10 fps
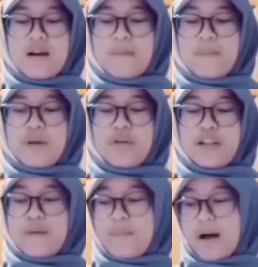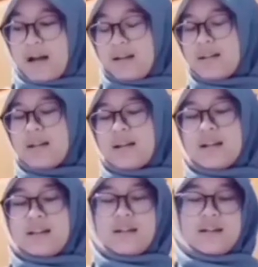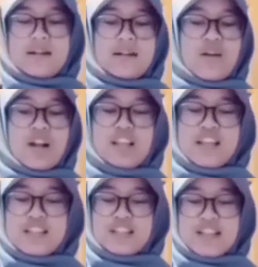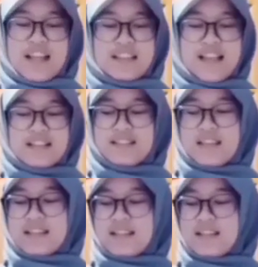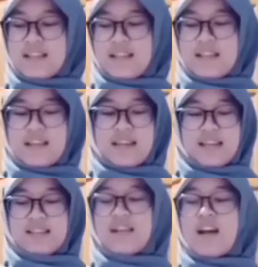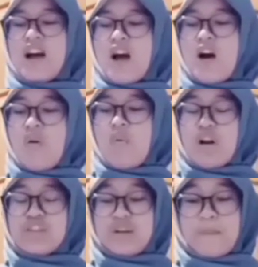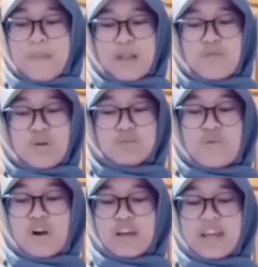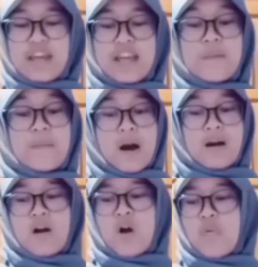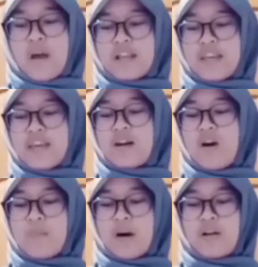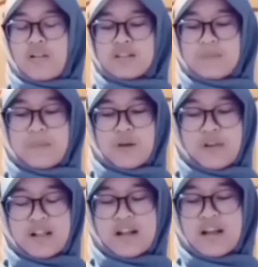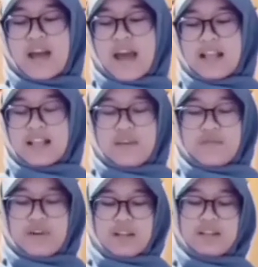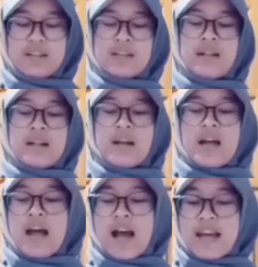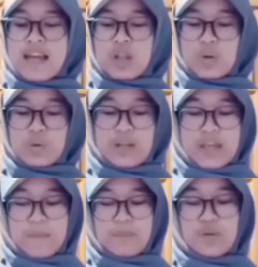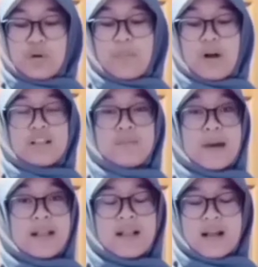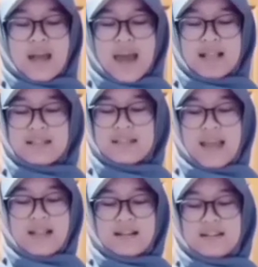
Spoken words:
penguin in the park, the orientation sentence is once a man was walking in a park when he came across a penguin, and even he took him to a policeman and said,